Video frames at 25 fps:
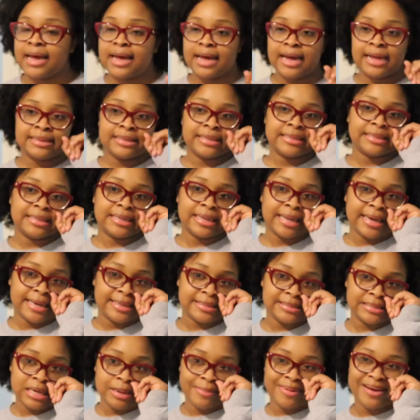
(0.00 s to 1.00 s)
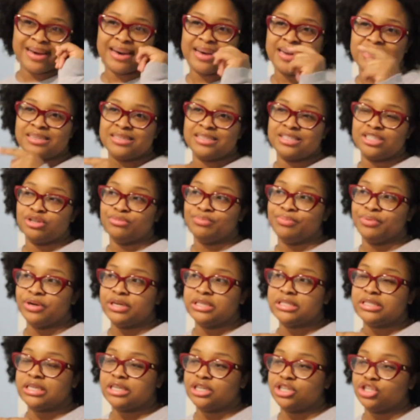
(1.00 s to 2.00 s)
I think the last time I got a silk
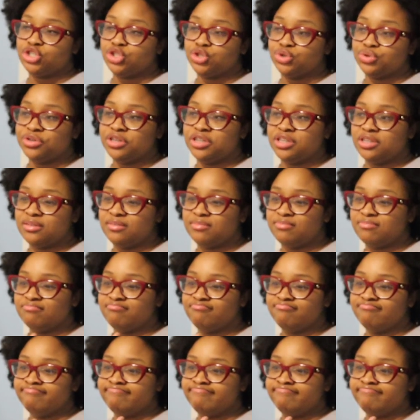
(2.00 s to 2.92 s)
press and a trim,